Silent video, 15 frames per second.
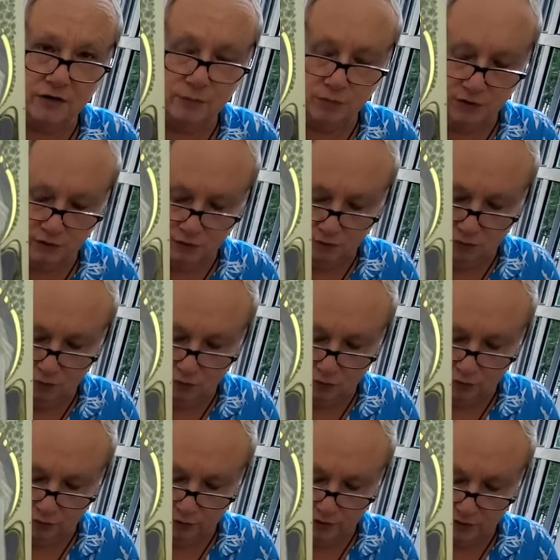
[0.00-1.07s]
to be the
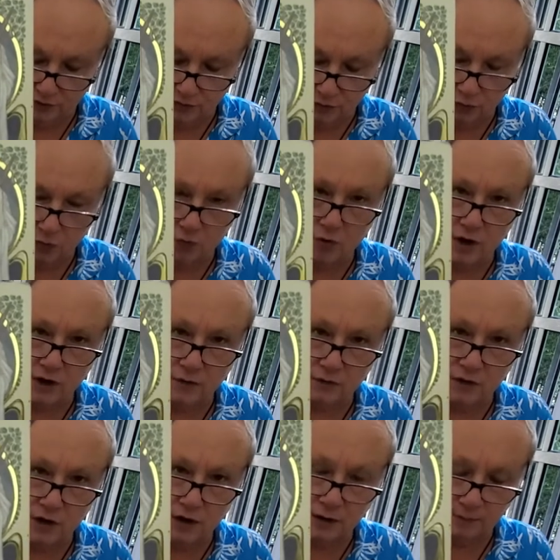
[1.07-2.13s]
world by doing the right
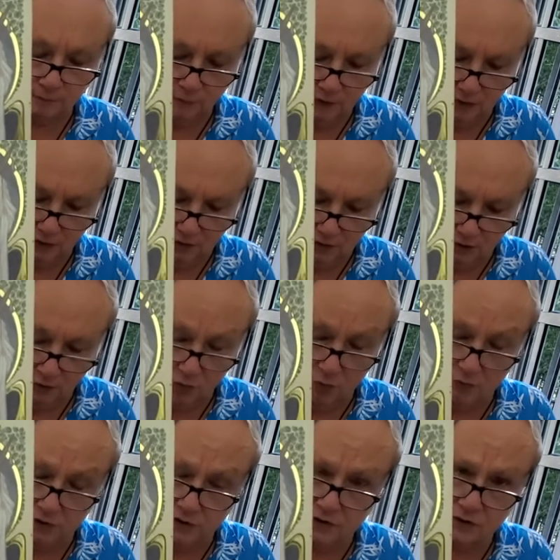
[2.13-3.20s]
thing. Now,
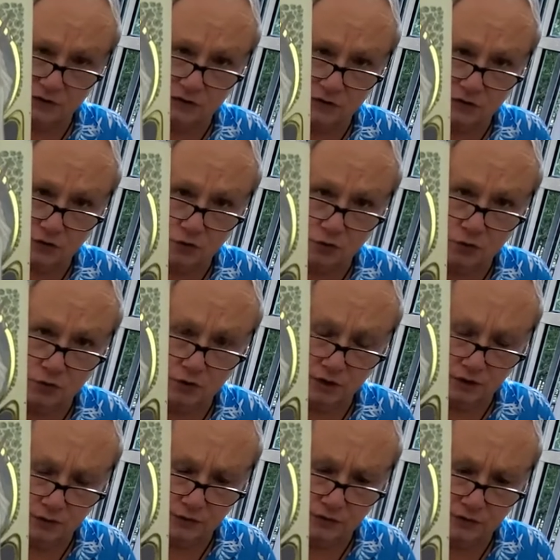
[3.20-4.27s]
normally this is your
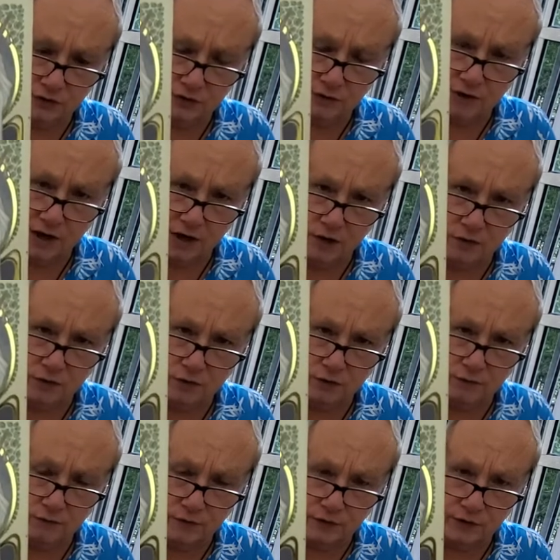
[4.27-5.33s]
energy of how
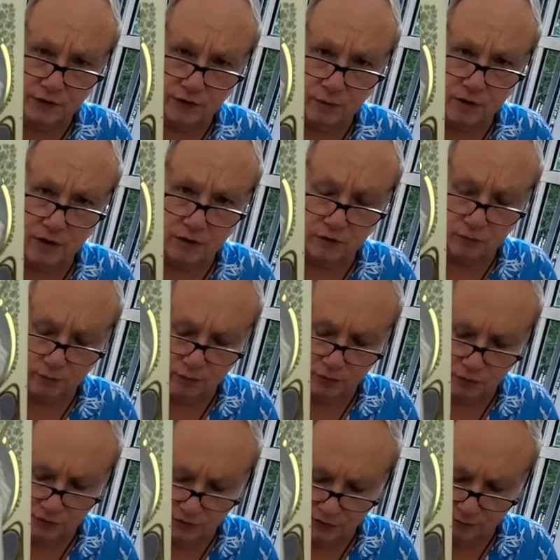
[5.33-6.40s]
you're feeling about your
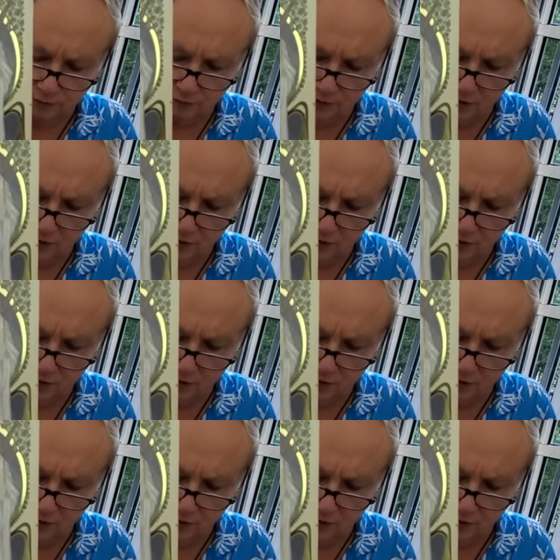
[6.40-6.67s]
person.